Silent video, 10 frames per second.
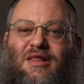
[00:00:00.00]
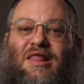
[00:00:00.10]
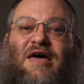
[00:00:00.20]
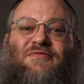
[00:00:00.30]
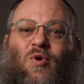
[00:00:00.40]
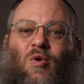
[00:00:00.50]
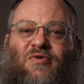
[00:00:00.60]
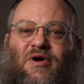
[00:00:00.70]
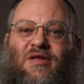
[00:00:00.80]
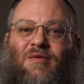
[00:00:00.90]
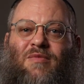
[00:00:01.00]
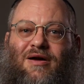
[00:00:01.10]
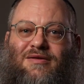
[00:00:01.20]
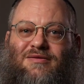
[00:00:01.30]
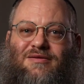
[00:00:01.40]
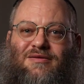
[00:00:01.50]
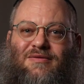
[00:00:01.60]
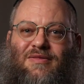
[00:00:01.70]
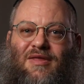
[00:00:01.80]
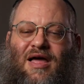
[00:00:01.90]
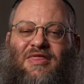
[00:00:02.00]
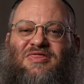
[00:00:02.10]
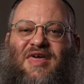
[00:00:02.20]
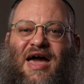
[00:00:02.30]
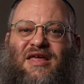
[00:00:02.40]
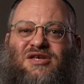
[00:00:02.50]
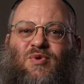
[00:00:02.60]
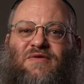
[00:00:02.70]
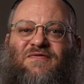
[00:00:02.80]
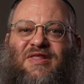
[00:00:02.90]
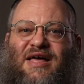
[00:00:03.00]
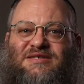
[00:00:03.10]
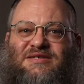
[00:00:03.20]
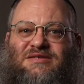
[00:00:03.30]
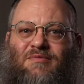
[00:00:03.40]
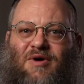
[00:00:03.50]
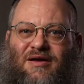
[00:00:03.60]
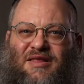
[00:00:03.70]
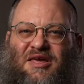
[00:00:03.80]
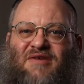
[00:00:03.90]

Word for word: left over in the mind. And that is what flexes the mind and